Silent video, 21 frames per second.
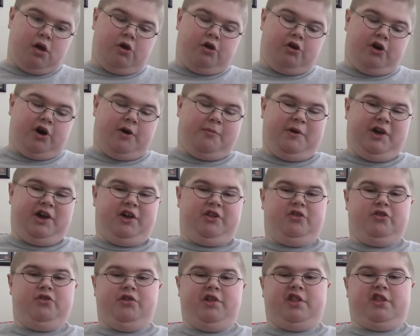coming
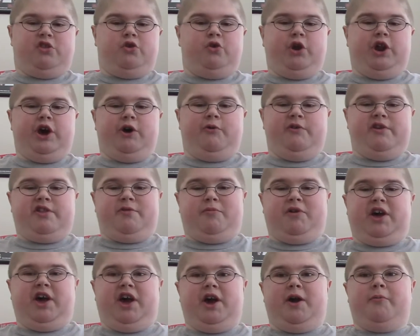into the studio with some
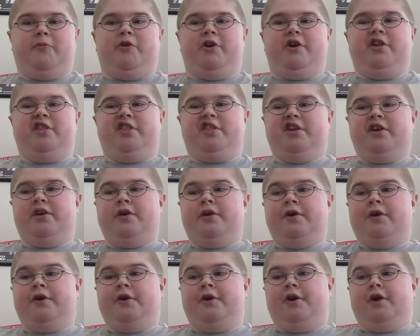cameras
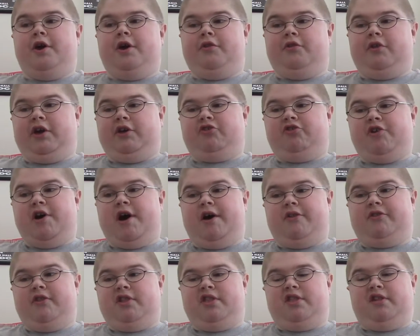and, like,
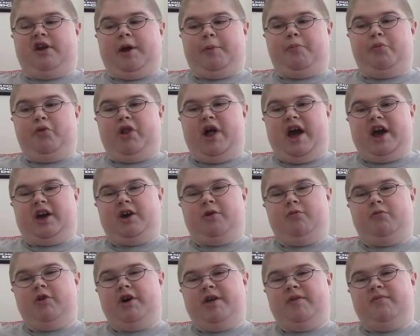shot this, like, black
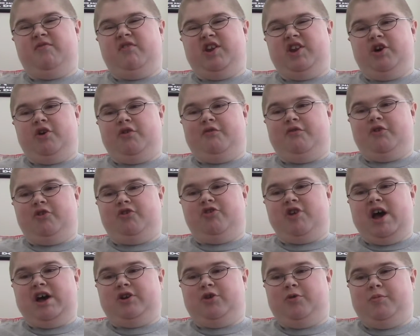and white video for
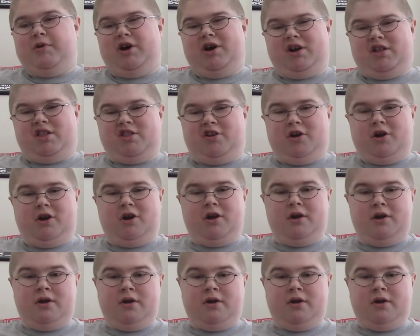Shadow Boxer.